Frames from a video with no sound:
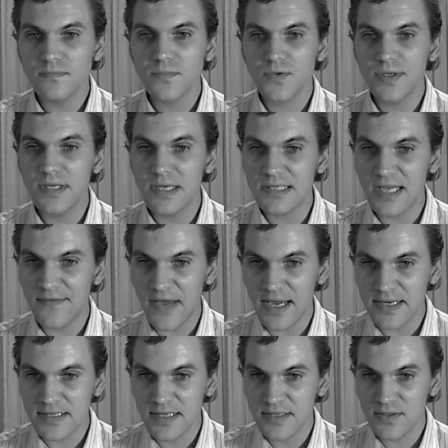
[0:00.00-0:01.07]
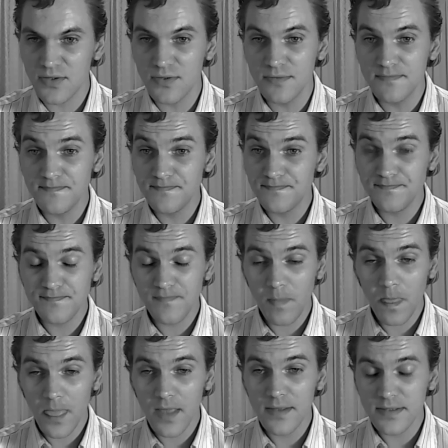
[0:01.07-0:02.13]
So he does have access to
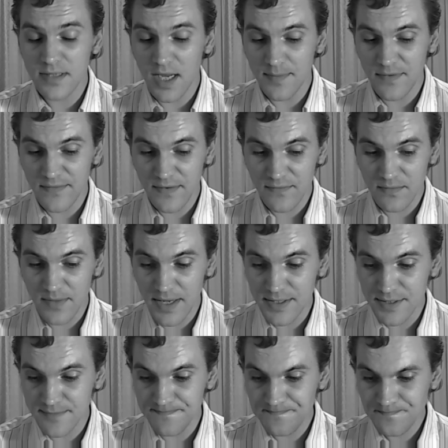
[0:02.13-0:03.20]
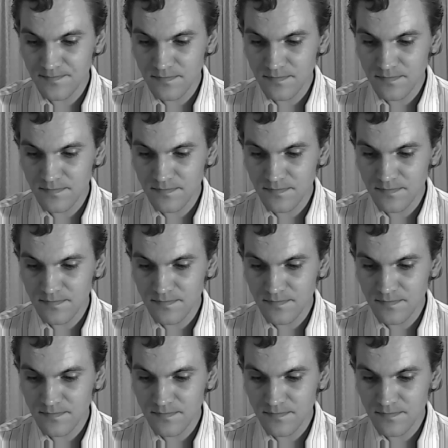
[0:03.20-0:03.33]
this type of information.